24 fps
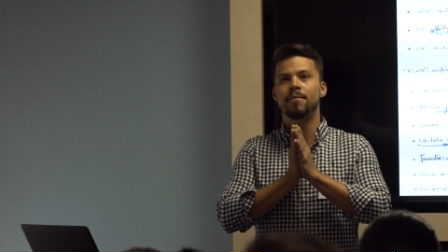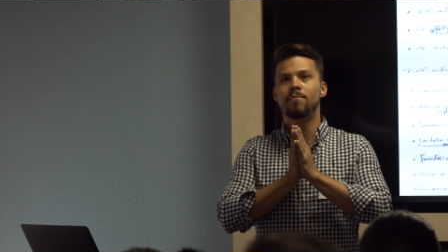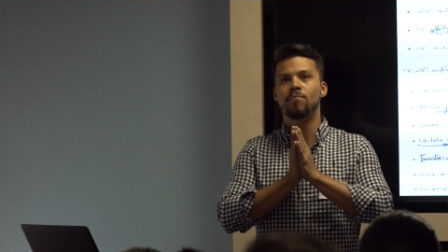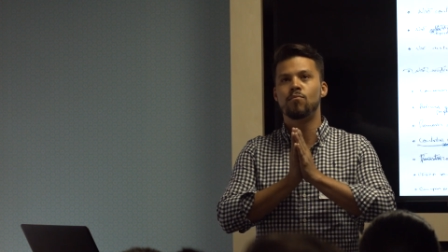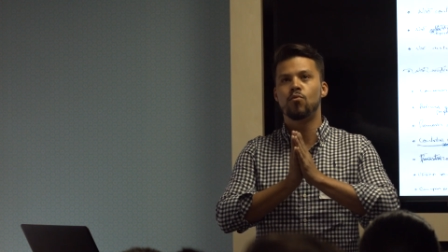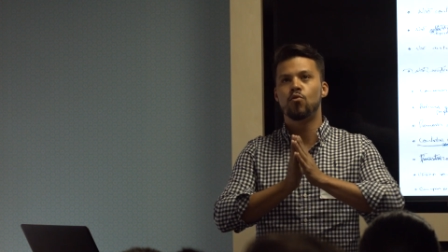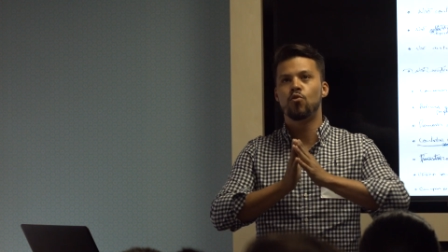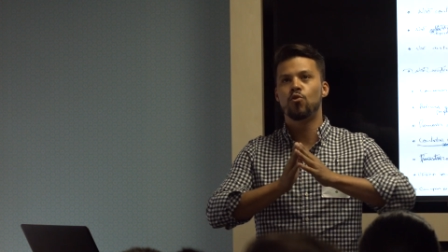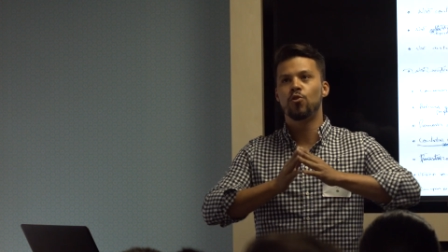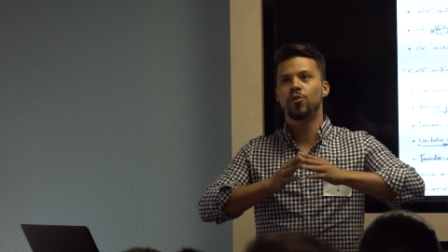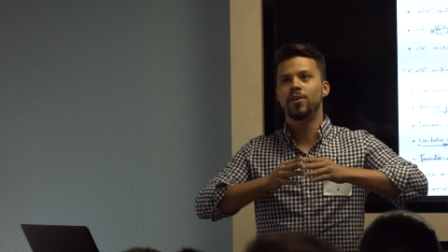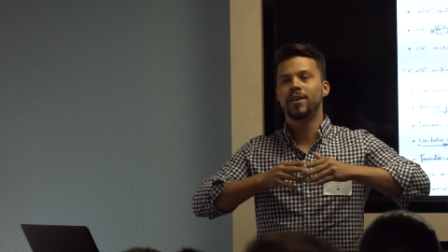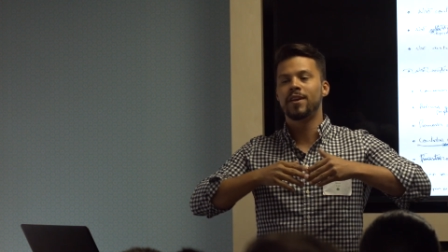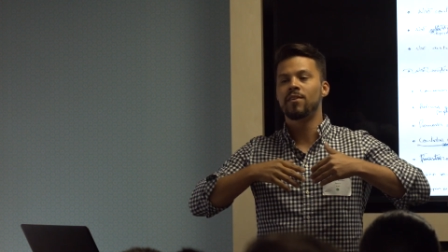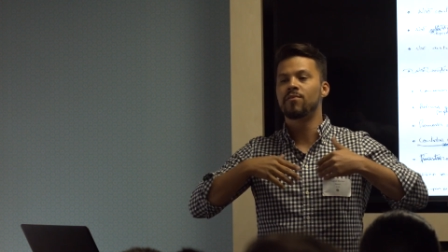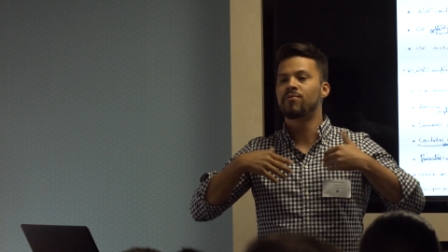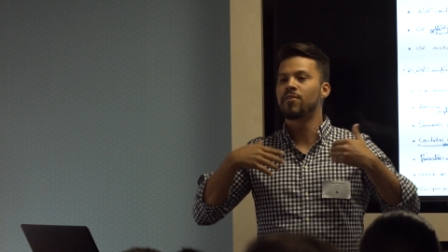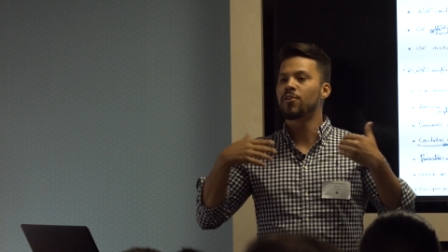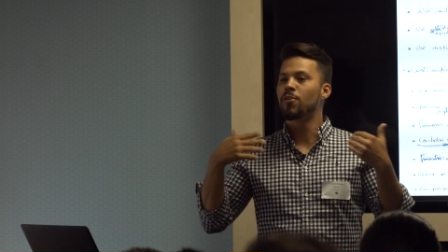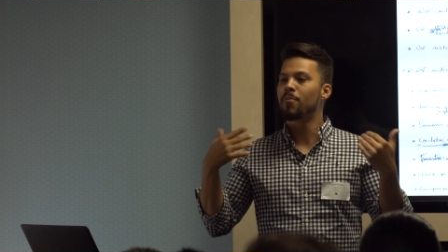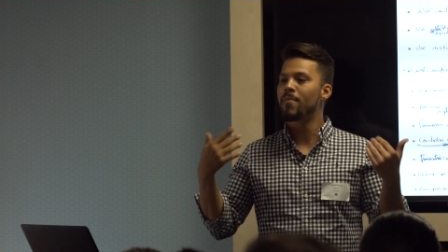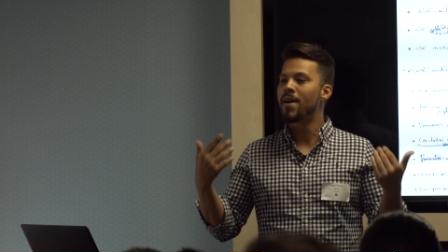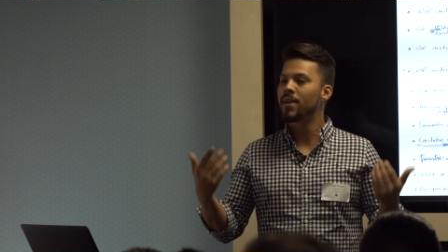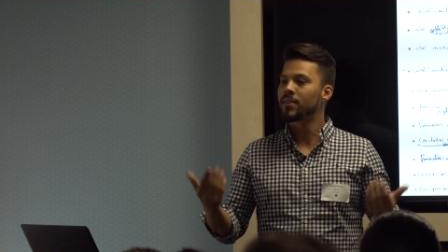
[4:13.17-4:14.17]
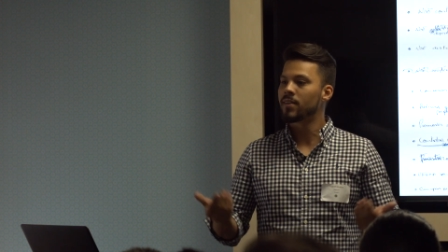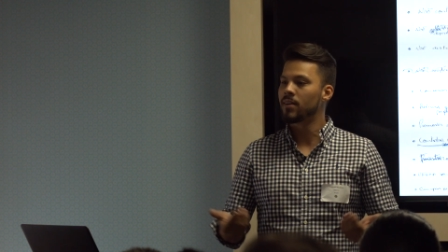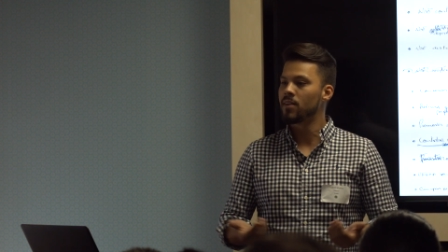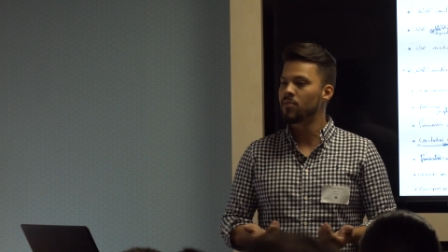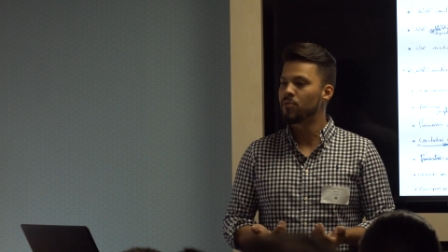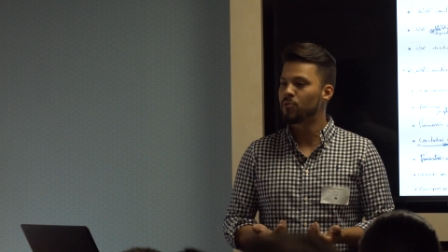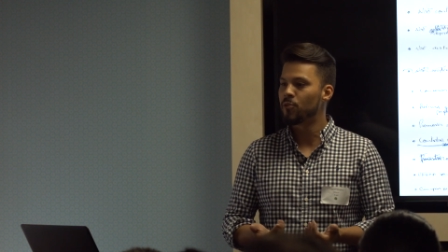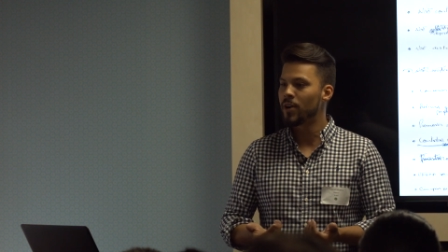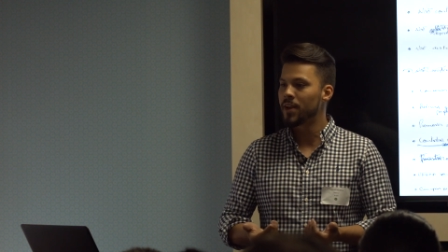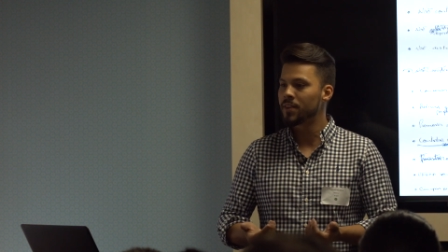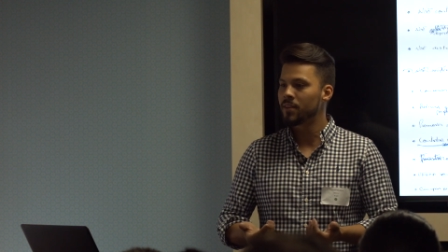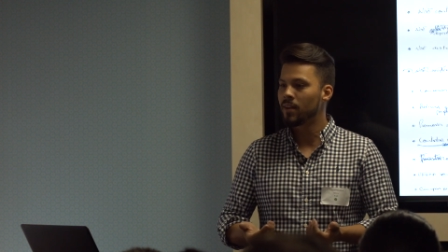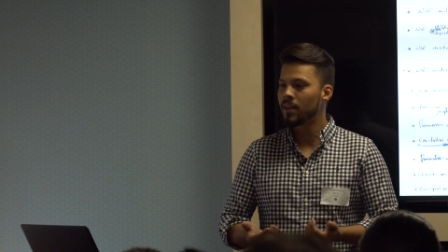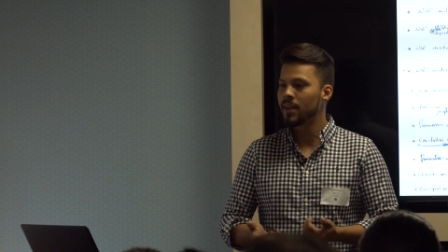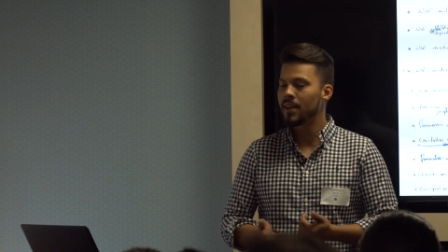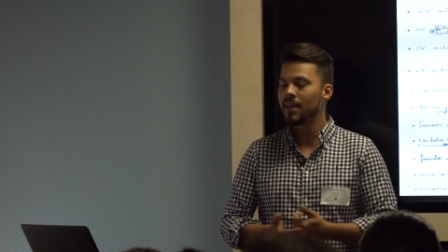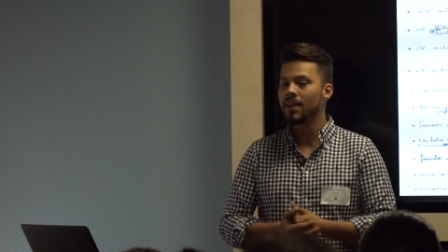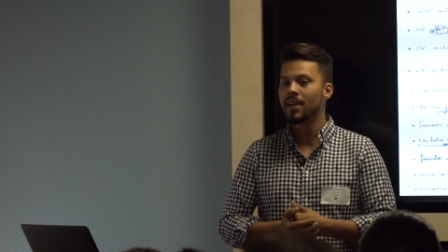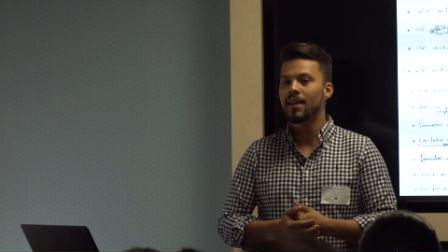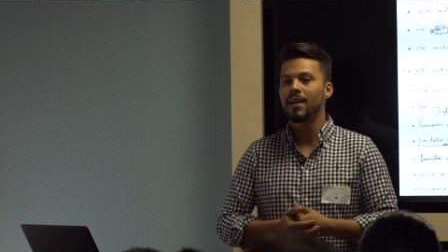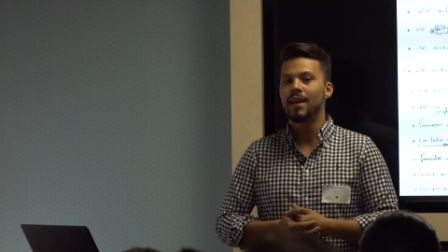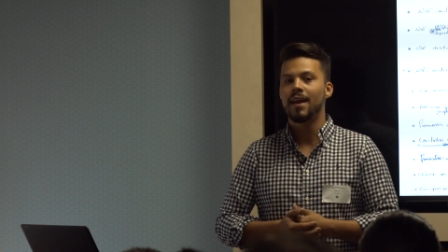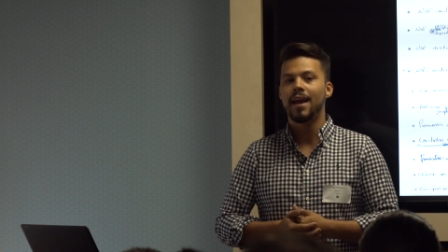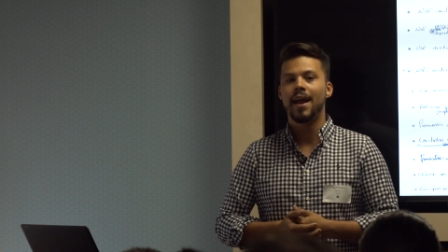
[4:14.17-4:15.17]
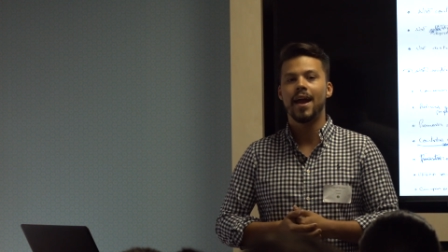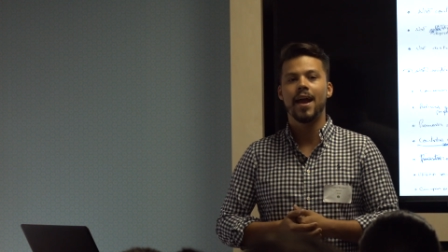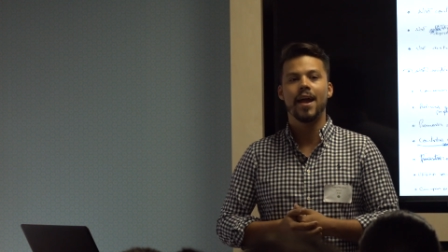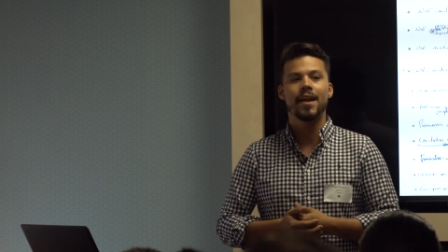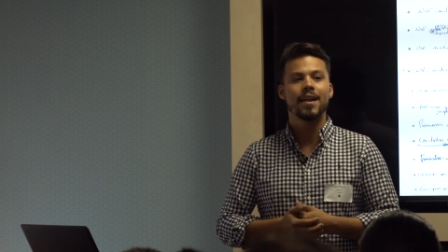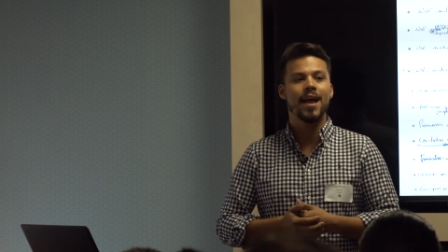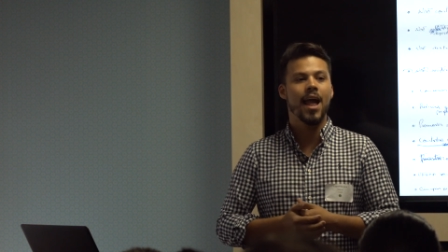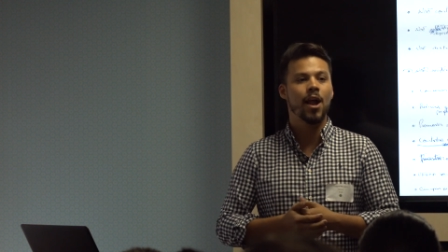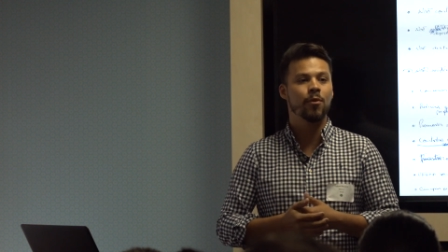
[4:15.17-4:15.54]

more environmentally friendly, and